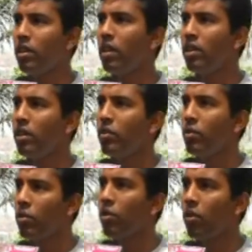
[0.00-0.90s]
he has, he has
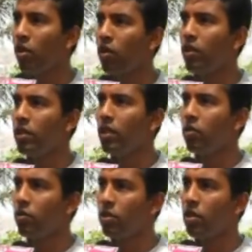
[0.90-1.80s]
been always there
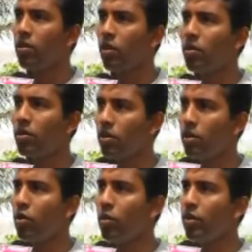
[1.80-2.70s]
to support